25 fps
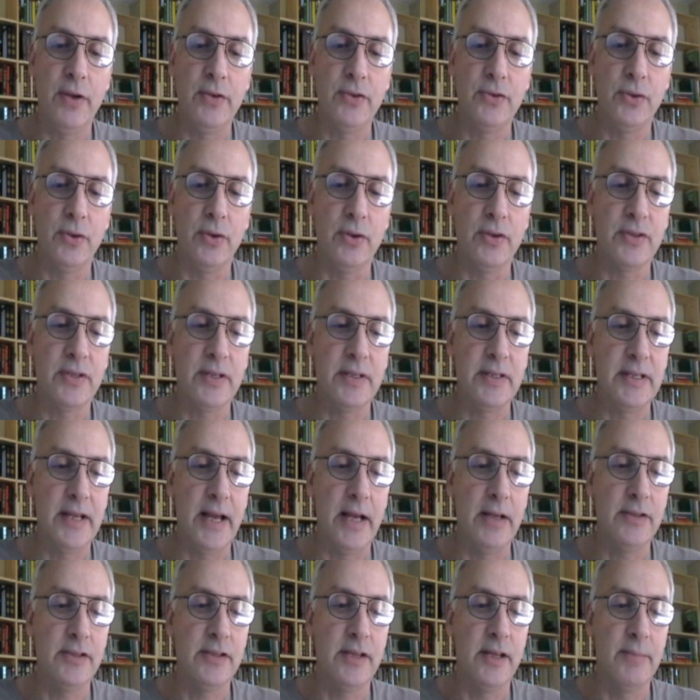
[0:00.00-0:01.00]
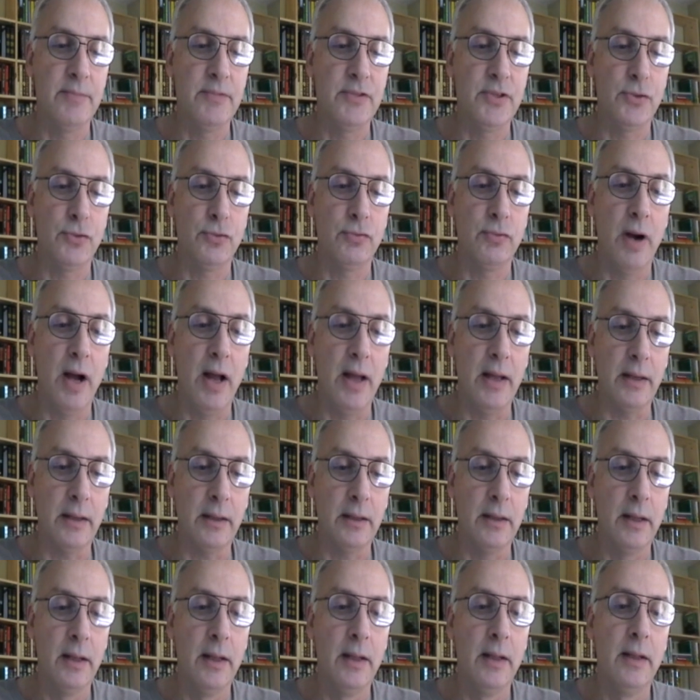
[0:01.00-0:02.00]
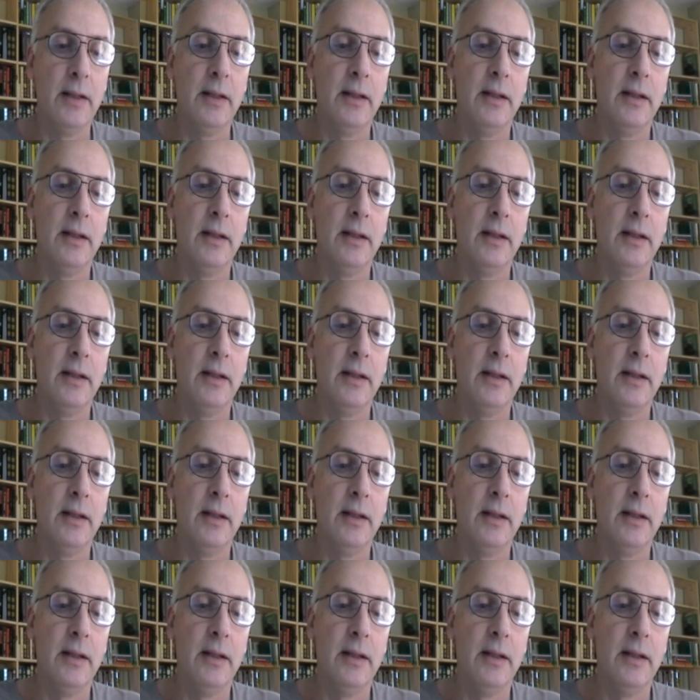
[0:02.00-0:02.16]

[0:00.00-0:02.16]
front doors and tells him to run.